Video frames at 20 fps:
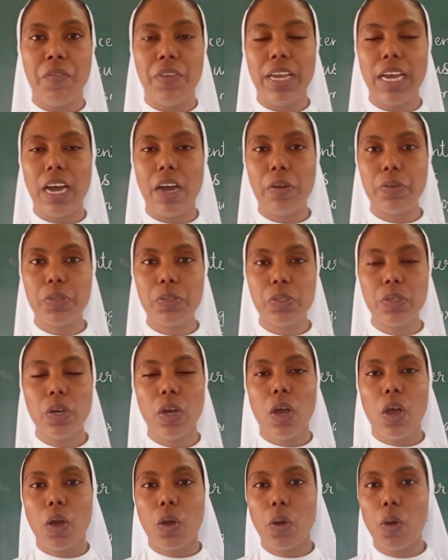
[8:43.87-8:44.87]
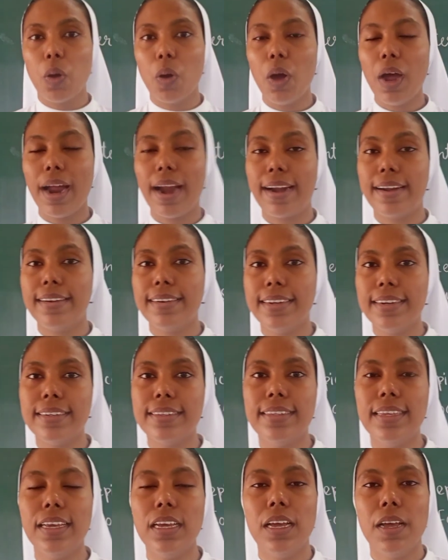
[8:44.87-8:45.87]
We have to go under
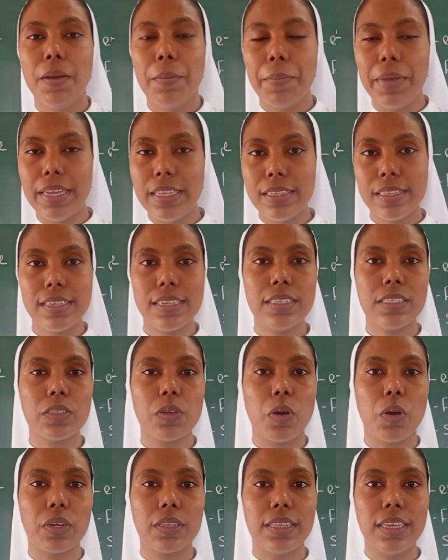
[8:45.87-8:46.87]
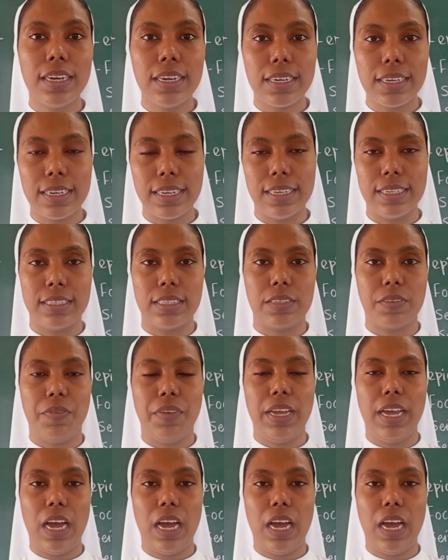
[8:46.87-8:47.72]
the benches or the desk.